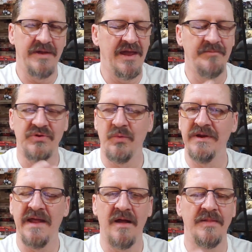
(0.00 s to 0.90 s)
man,
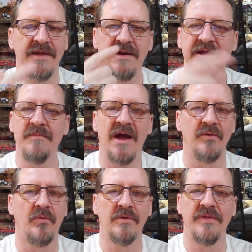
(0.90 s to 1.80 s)
between now and then, he might
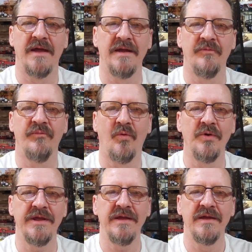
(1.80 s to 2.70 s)
order that
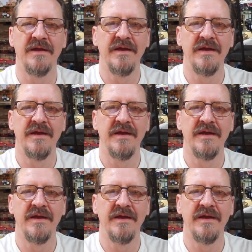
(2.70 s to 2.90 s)
F40,